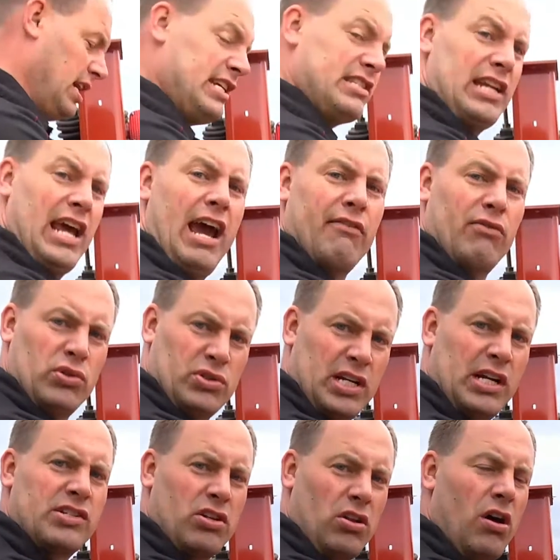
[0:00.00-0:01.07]
Nice to have those
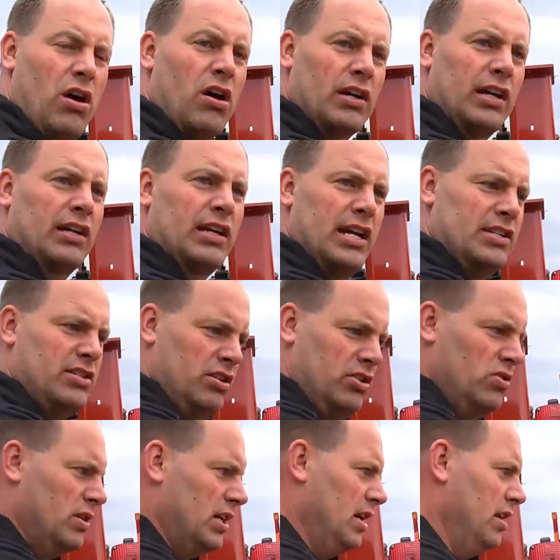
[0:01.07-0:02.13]
things along in case you
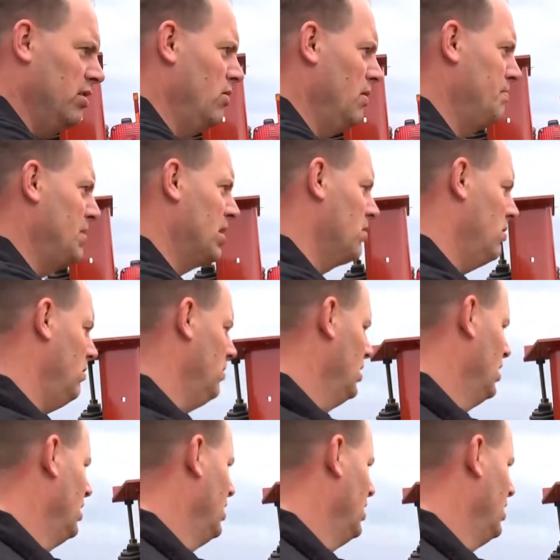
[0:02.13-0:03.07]
do get into a pickle.